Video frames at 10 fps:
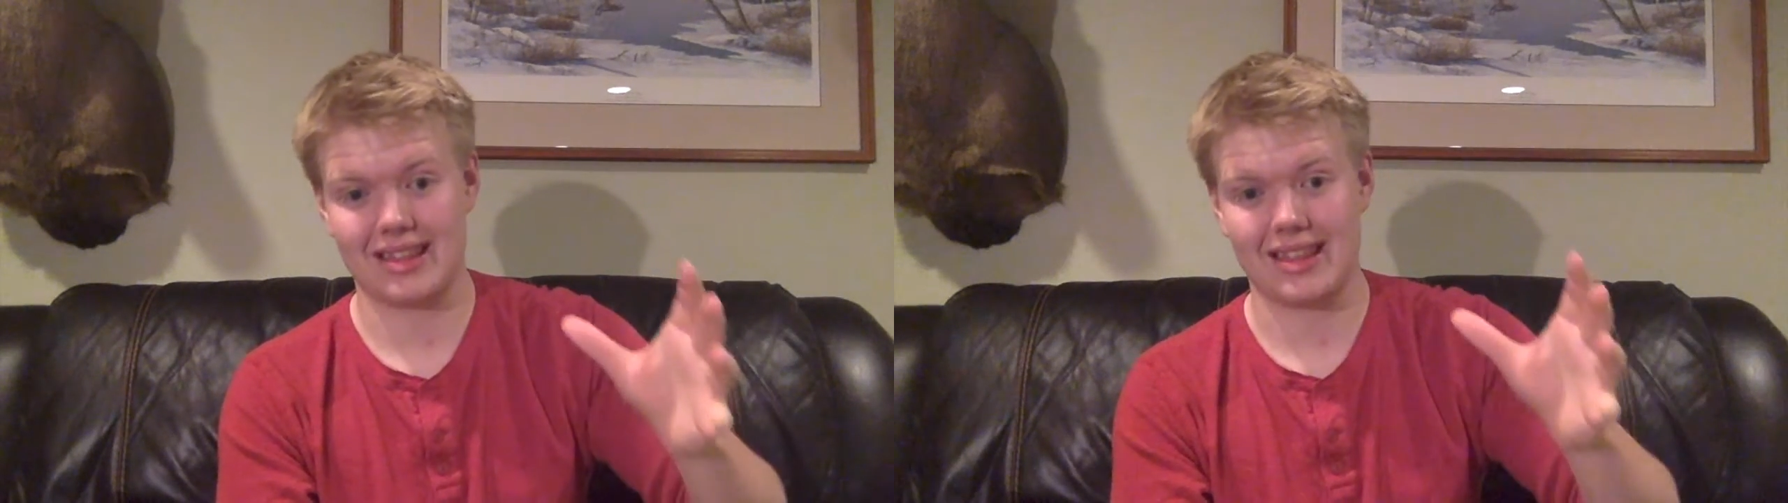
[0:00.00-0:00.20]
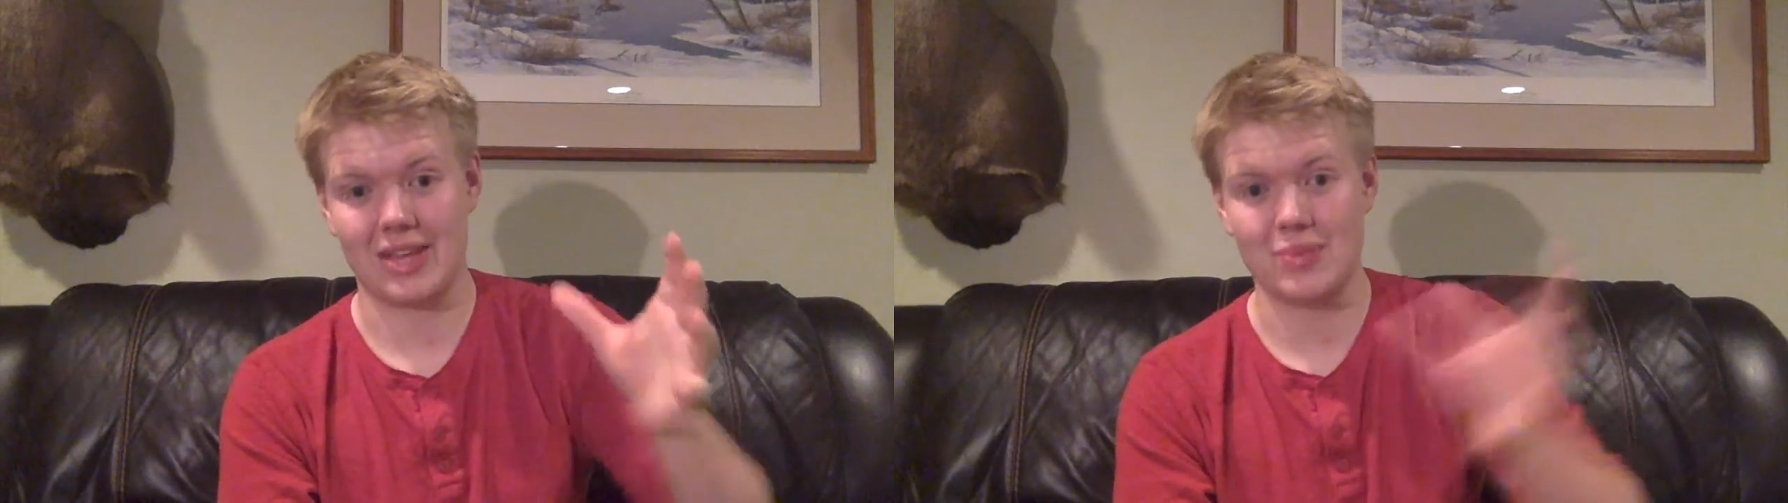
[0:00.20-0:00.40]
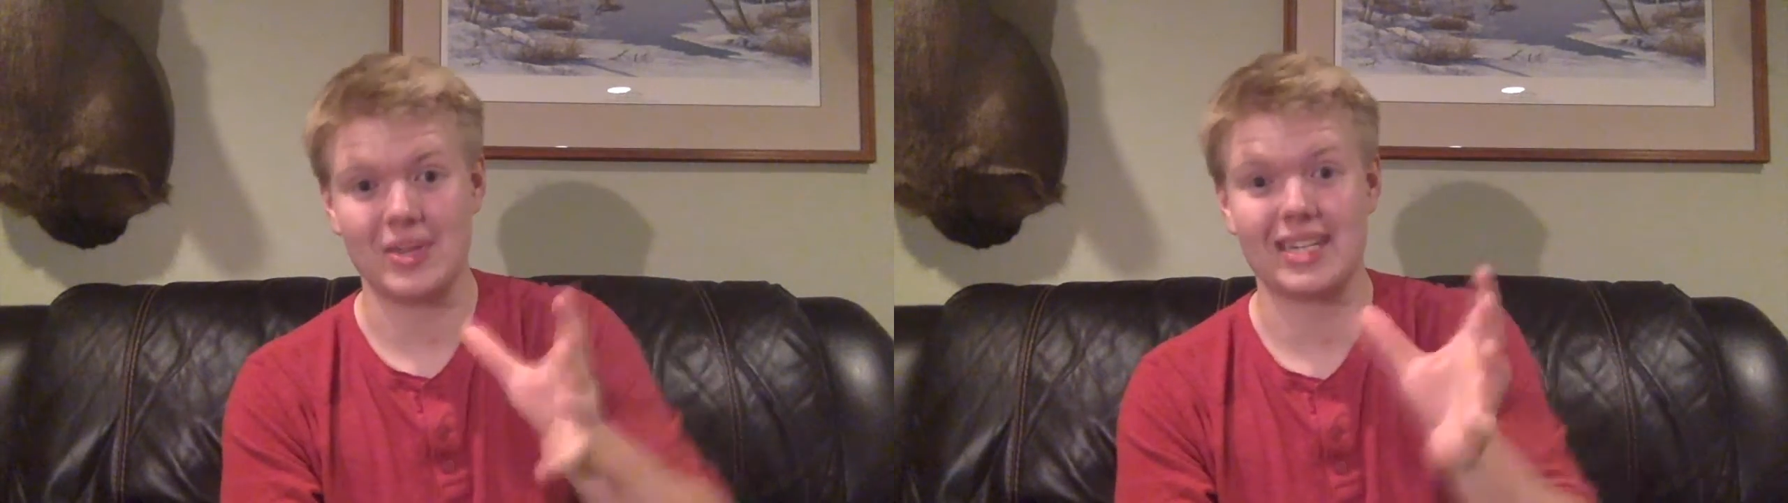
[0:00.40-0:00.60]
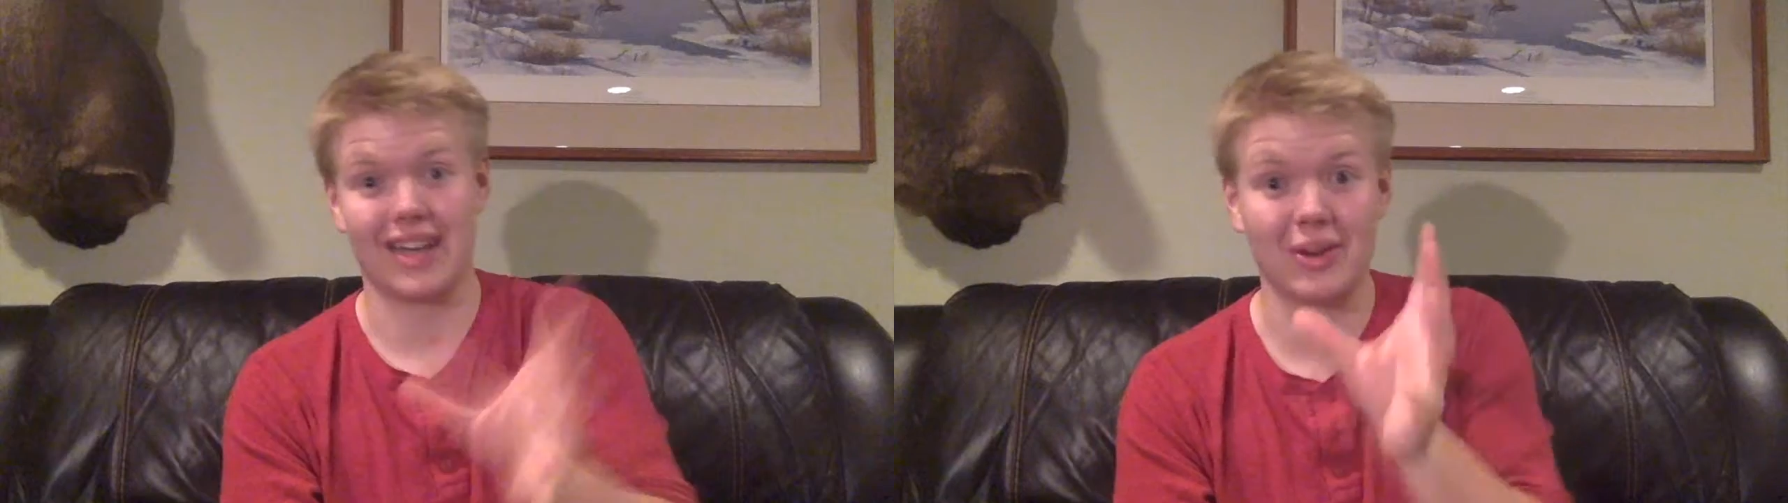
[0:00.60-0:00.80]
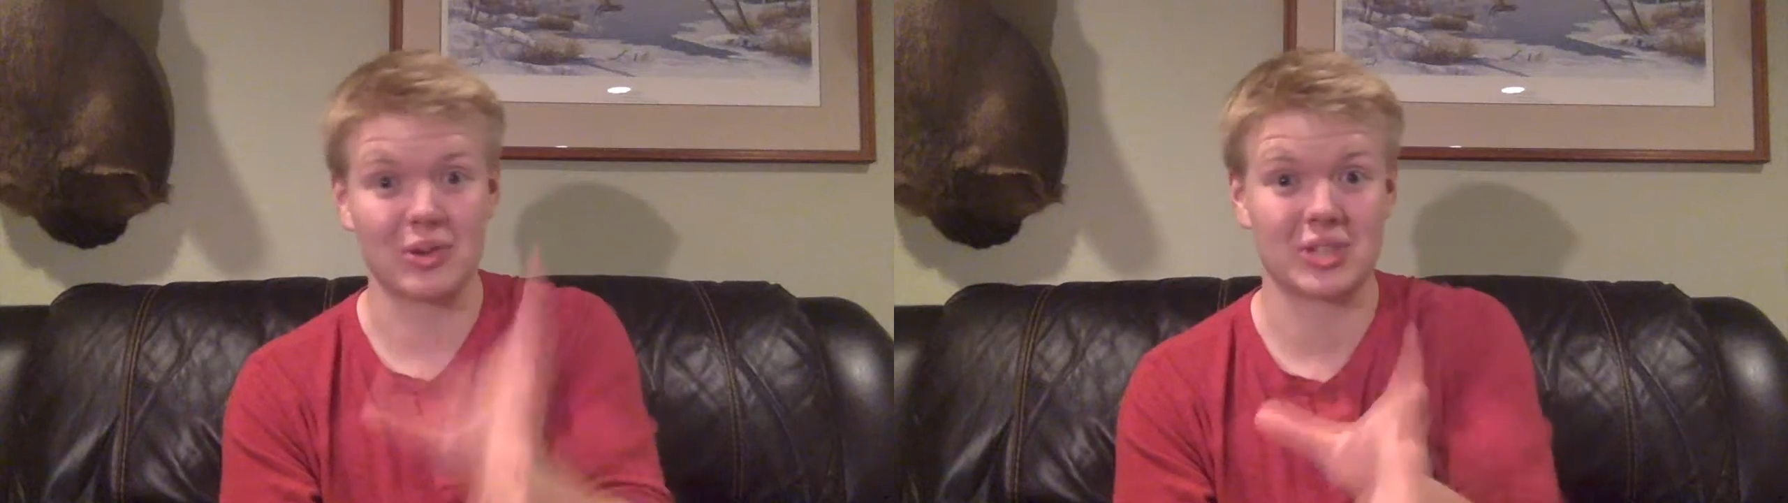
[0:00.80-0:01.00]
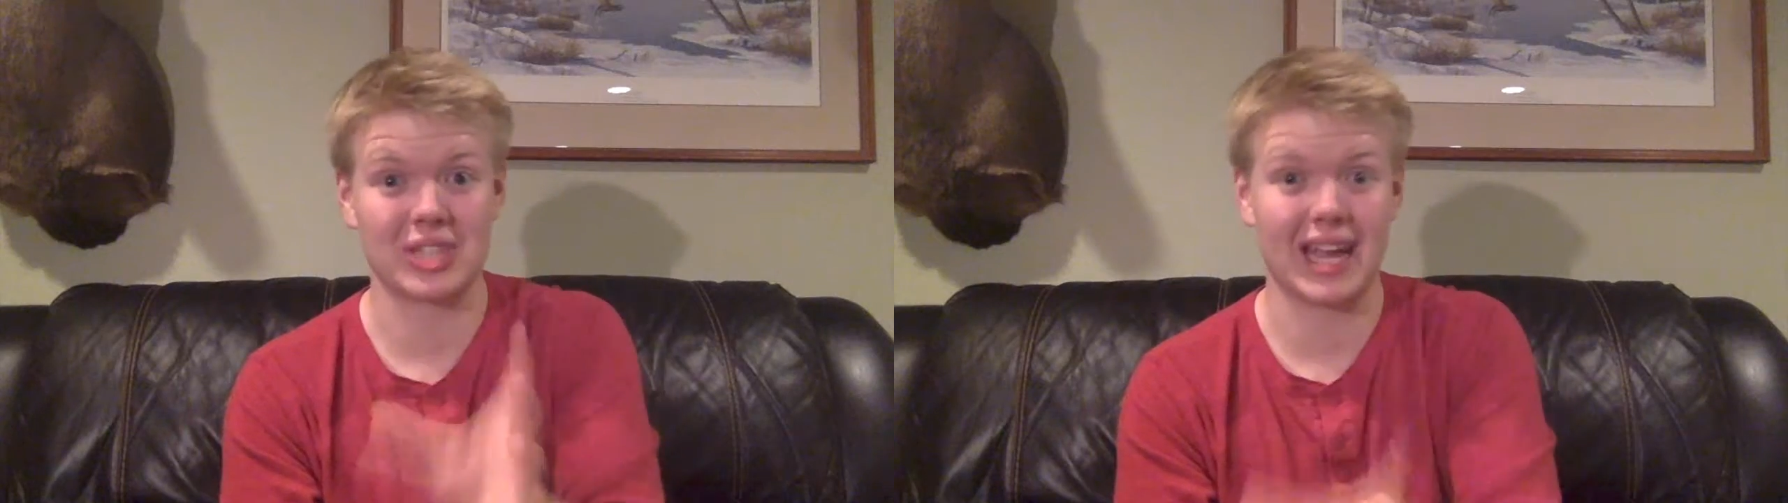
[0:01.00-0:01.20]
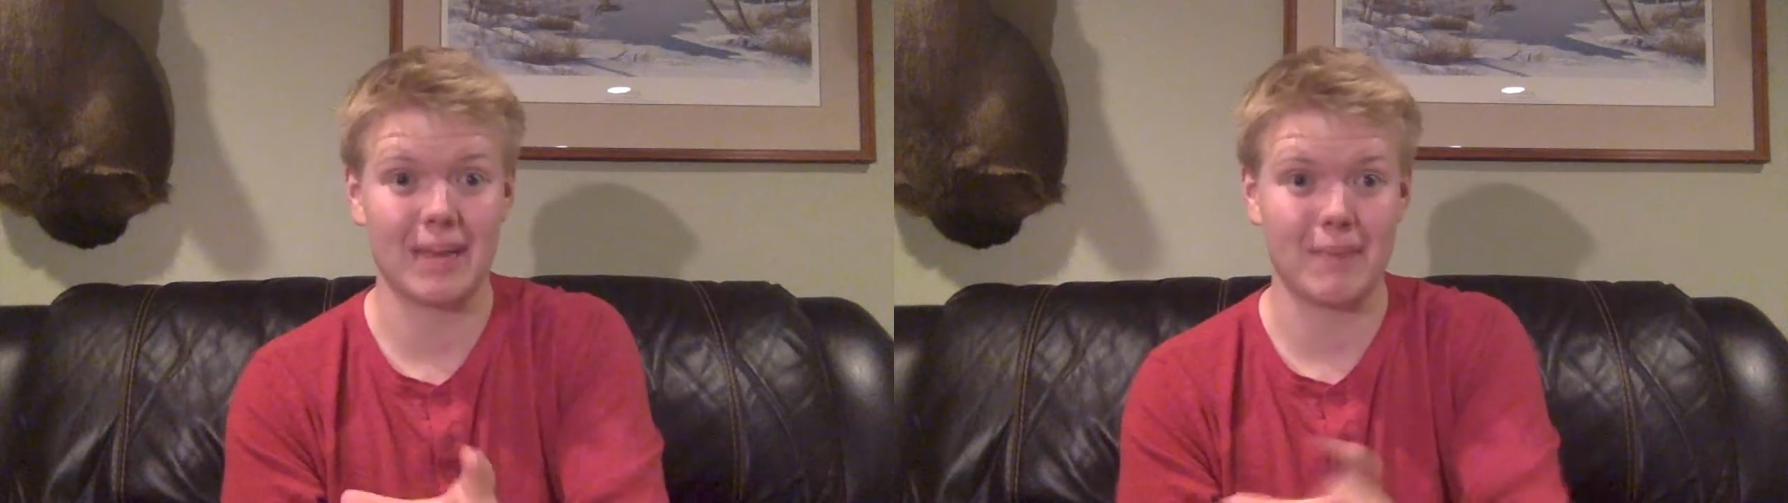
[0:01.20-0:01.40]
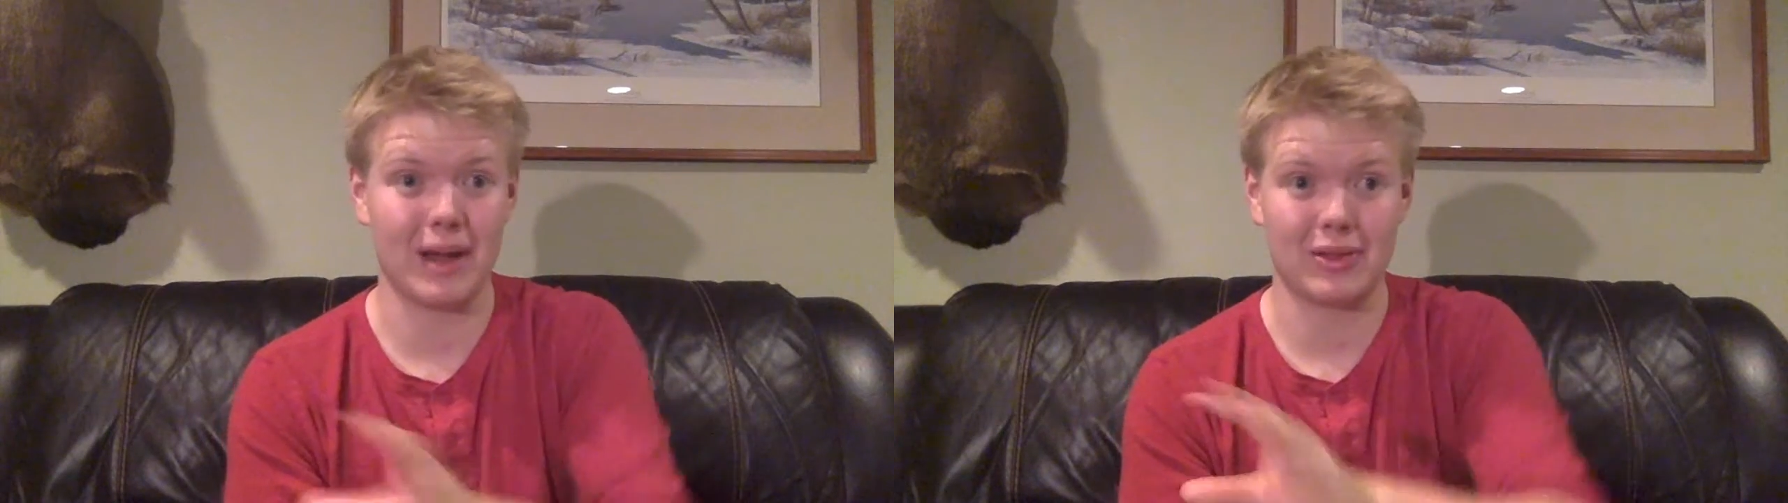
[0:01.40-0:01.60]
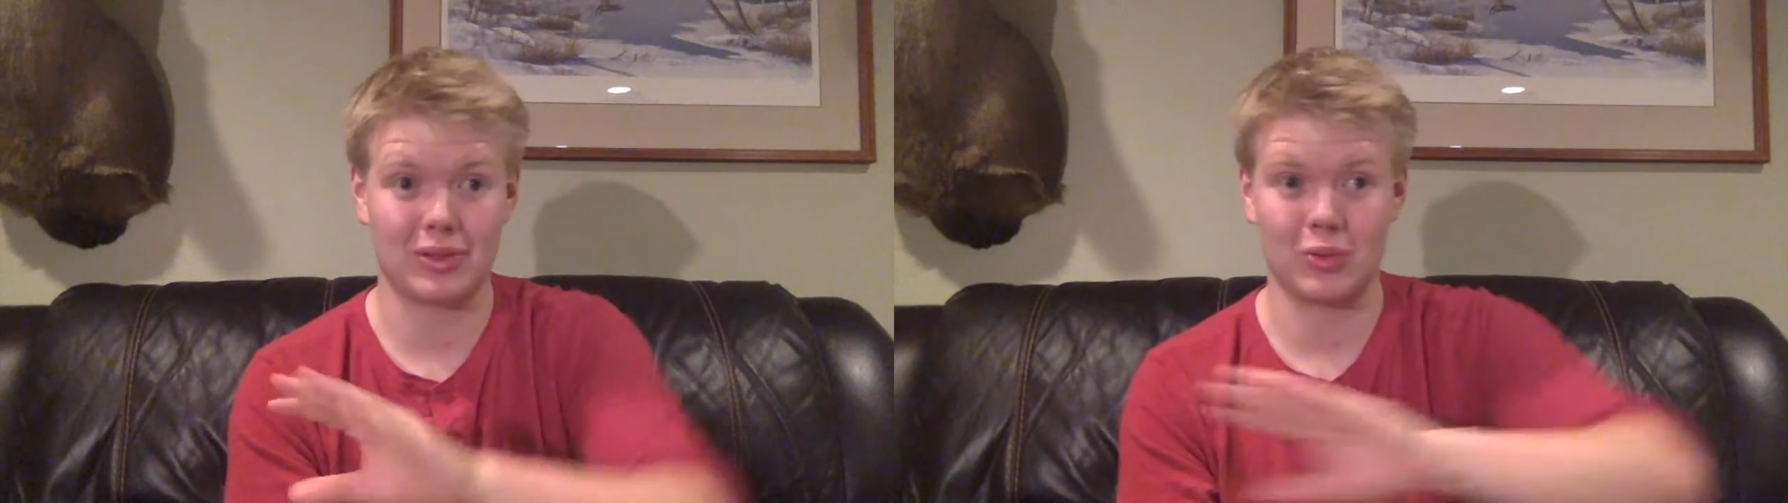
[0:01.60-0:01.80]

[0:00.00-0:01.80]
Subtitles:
that you need to understand about the